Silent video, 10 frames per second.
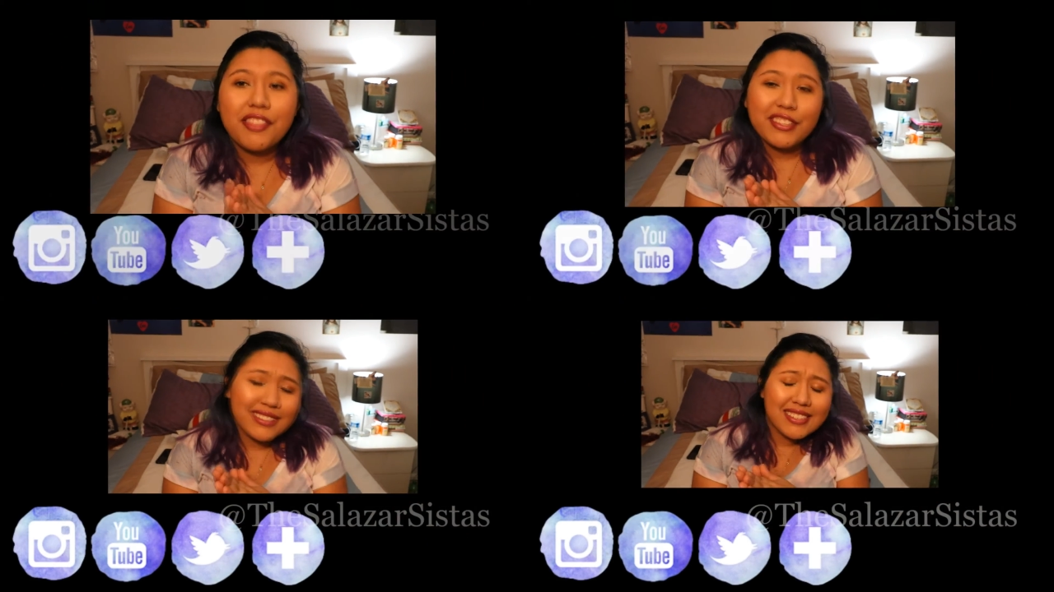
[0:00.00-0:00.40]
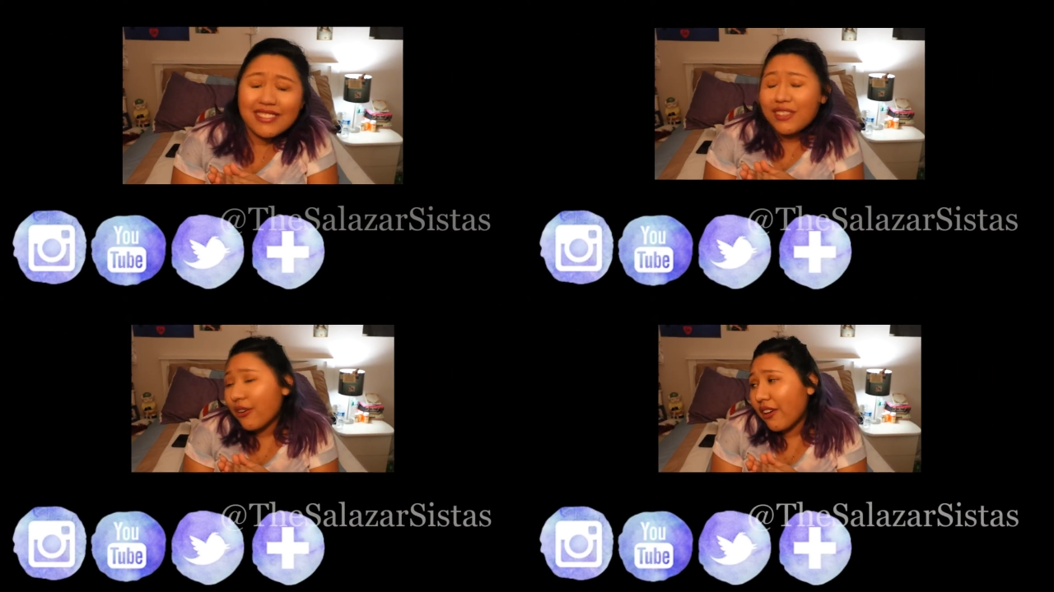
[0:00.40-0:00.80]
this
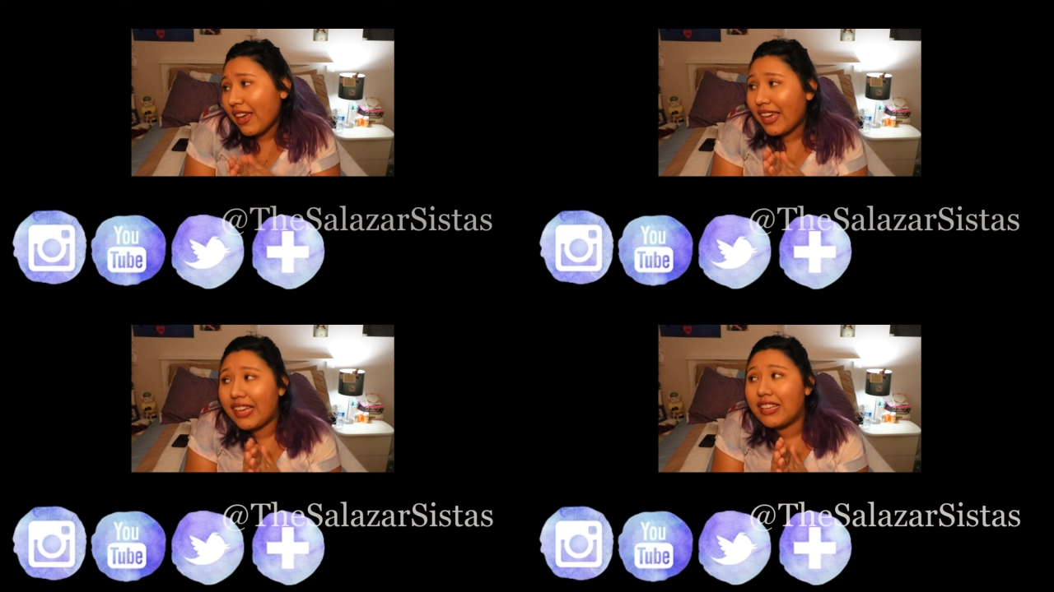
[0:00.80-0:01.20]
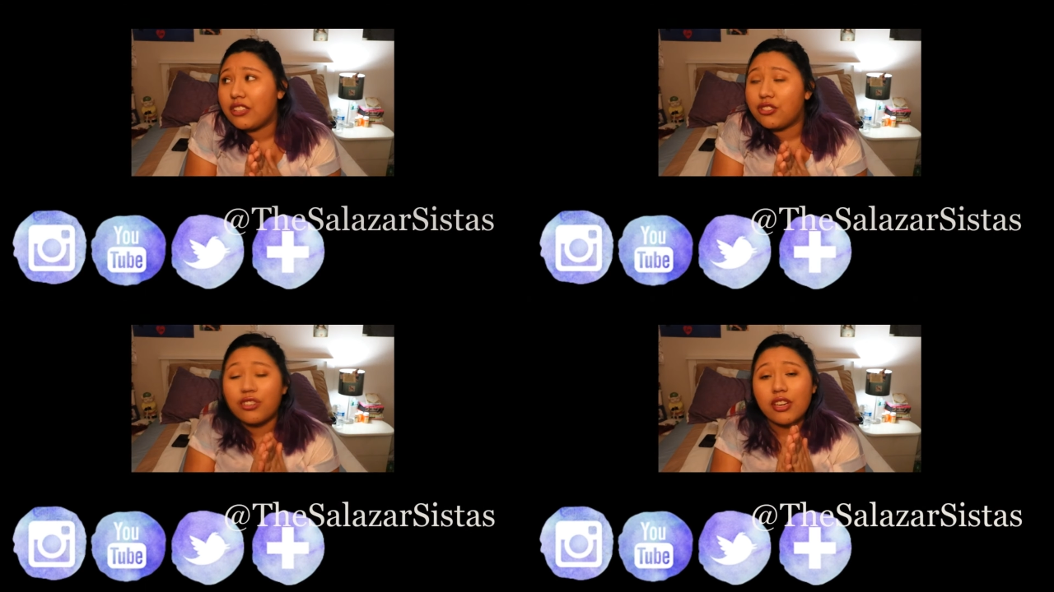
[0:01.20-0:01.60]
is your
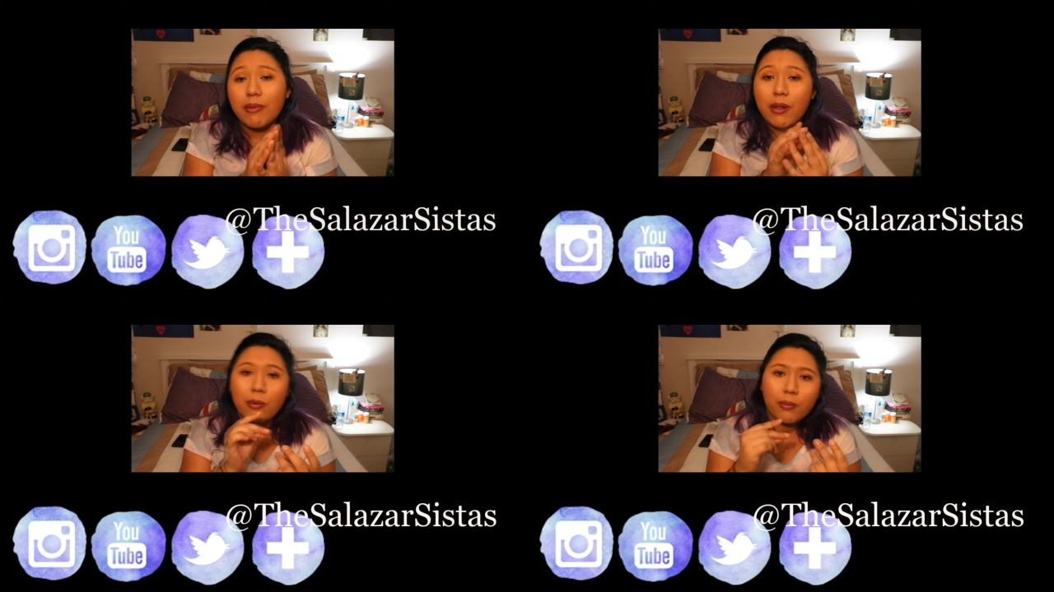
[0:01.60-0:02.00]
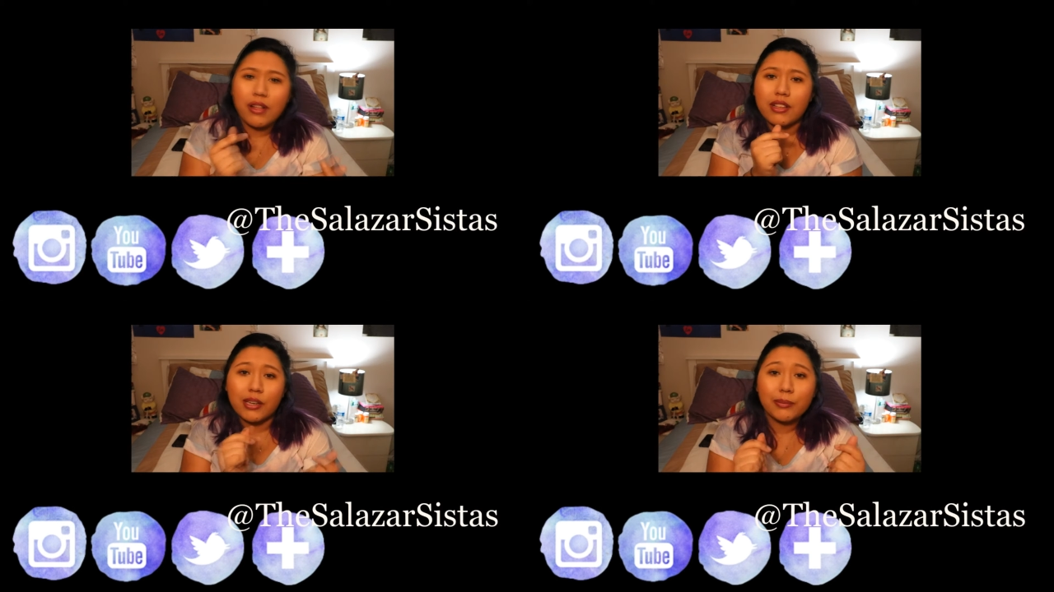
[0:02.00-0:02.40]
end screen and
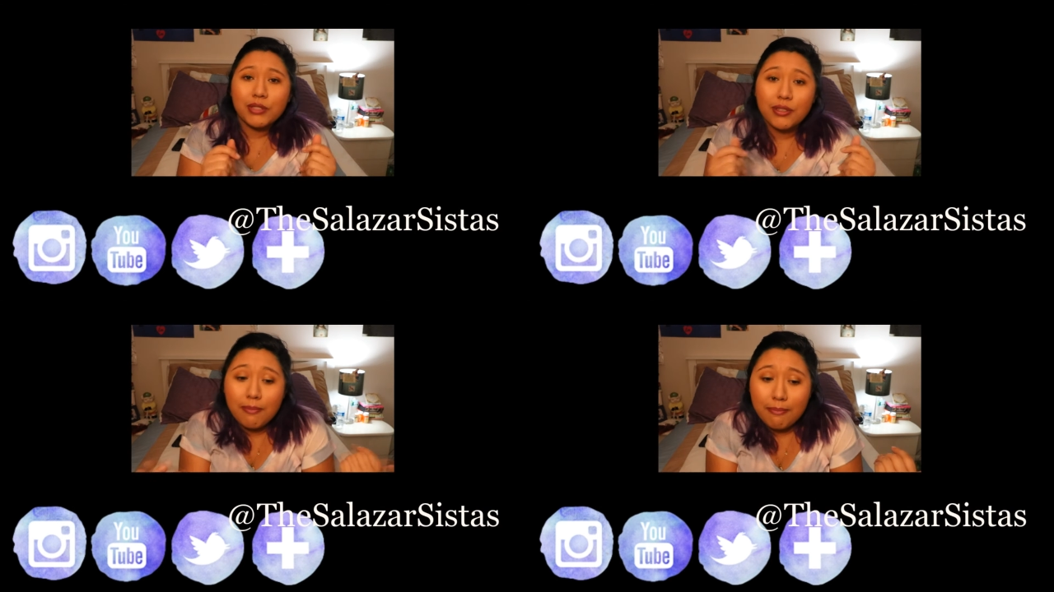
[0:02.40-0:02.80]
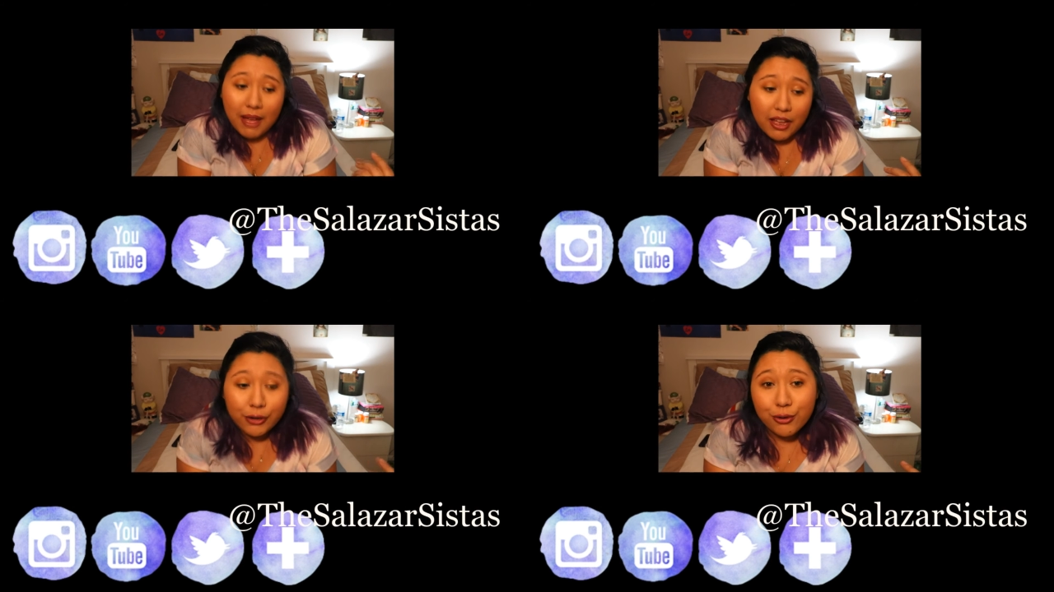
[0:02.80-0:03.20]
welcome to
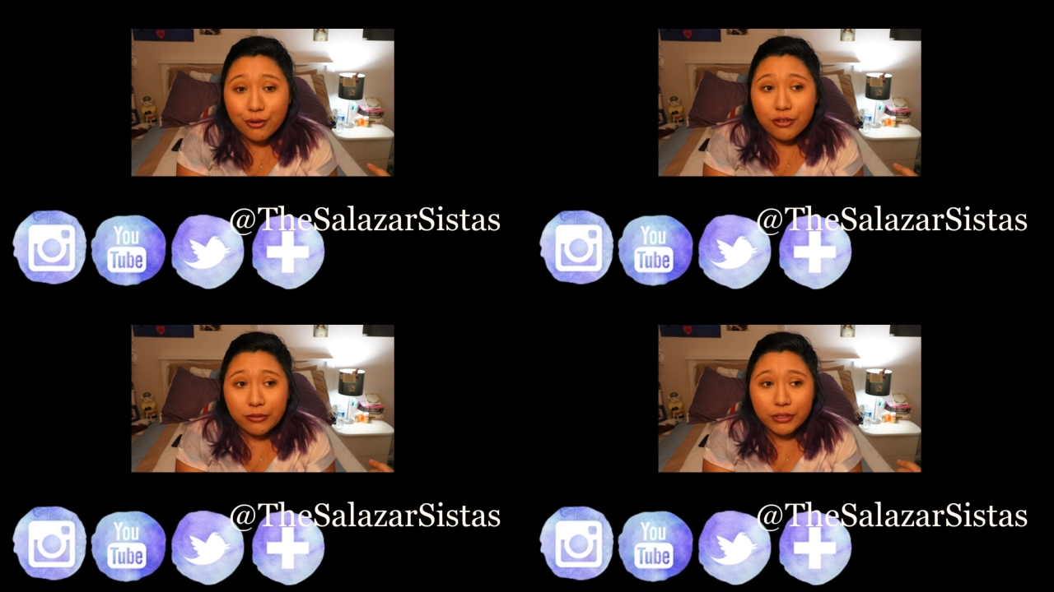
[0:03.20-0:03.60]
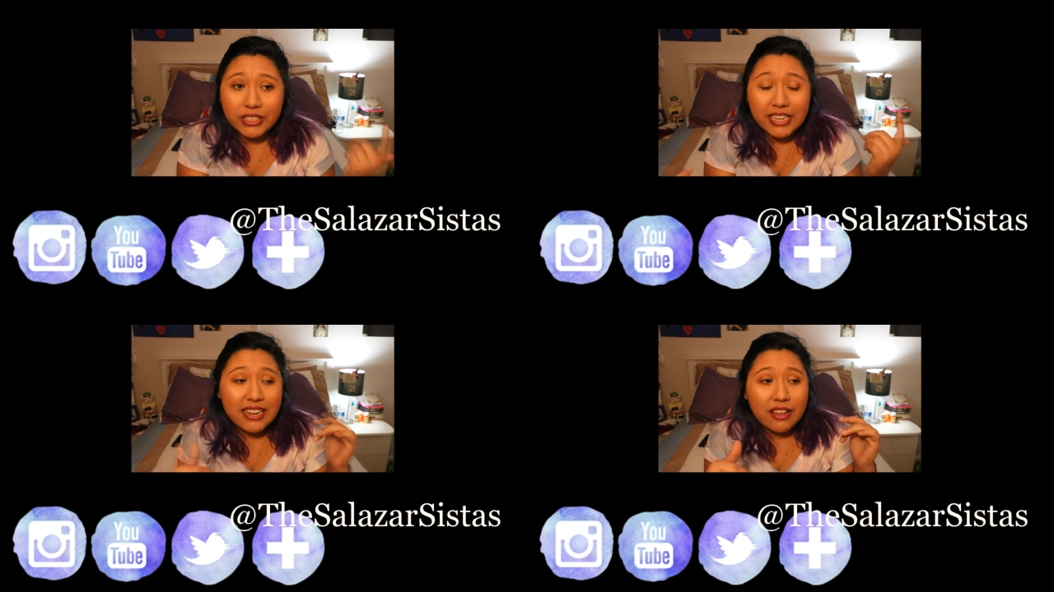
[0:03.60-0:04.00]
my new
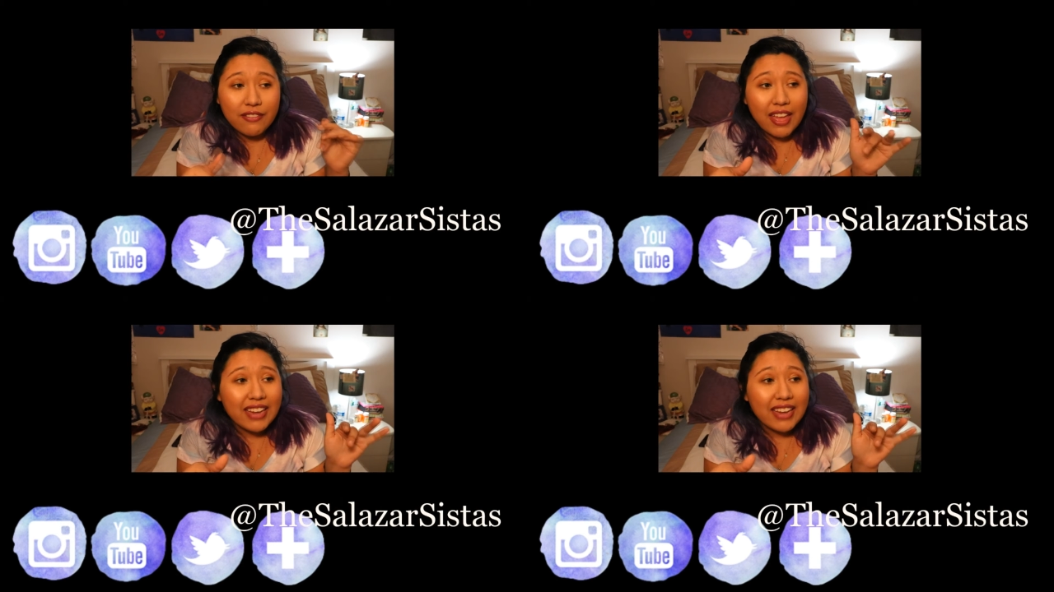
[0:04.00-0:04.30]
routine of